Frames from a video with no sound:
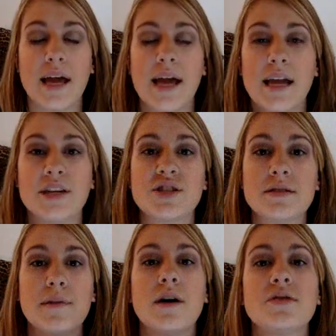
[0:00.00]
in it, and it
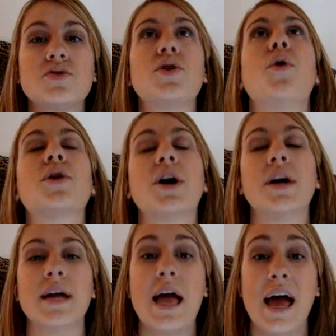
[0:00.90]
just smells so good.